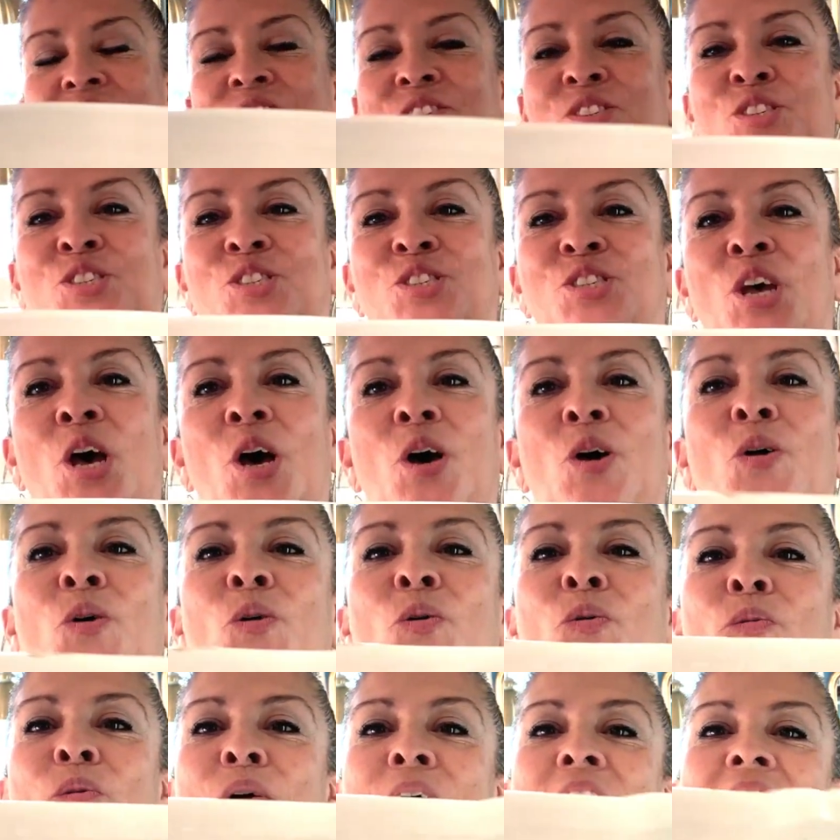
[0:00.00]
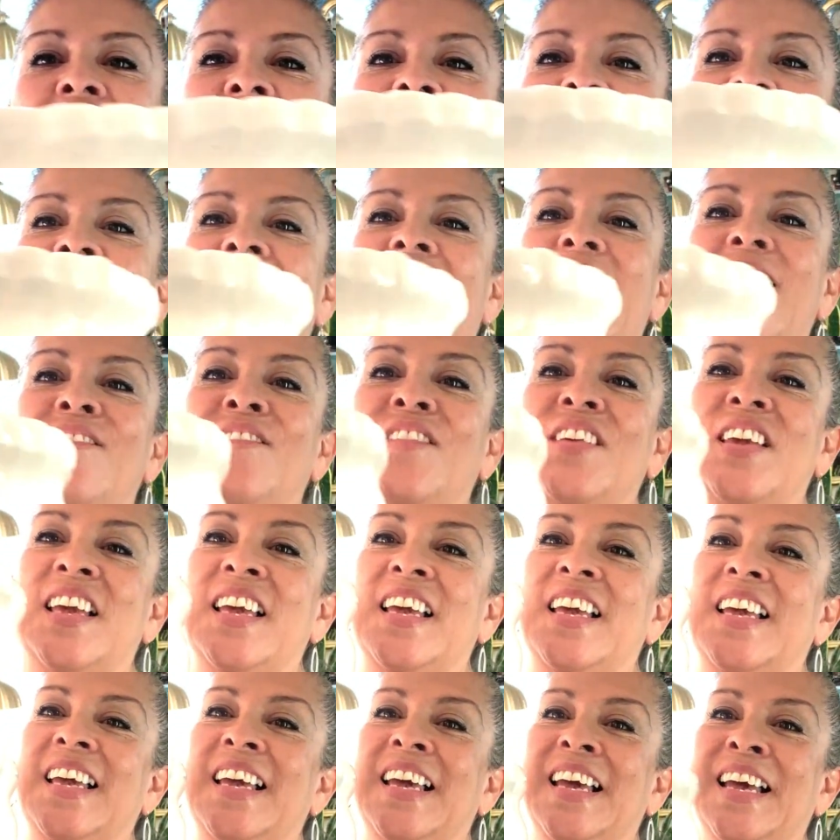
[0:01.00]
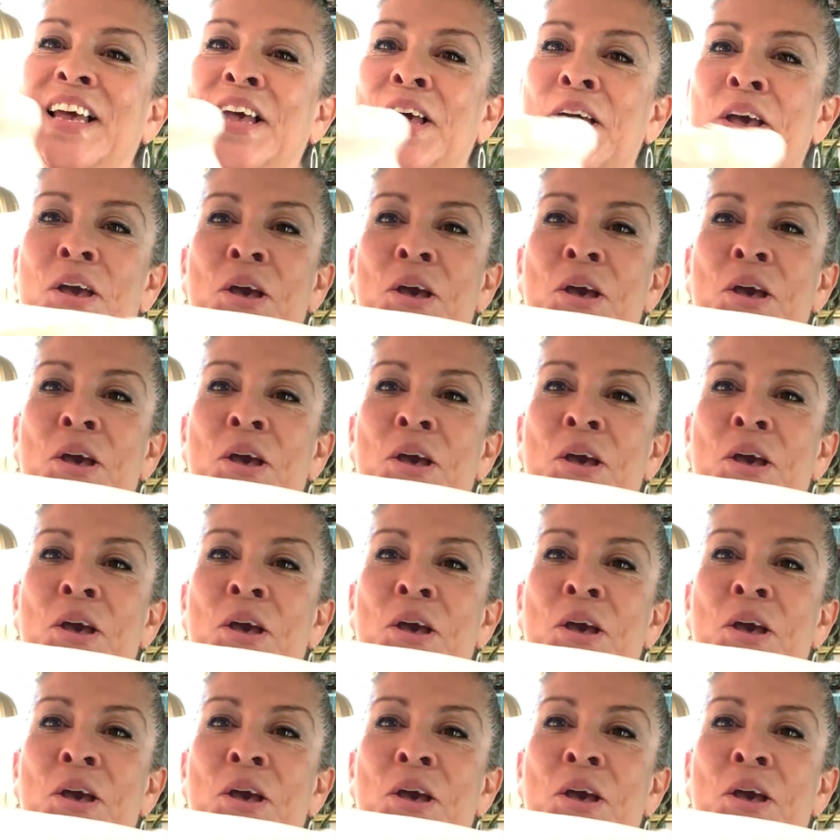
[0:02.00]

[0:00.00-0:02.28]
so heavy,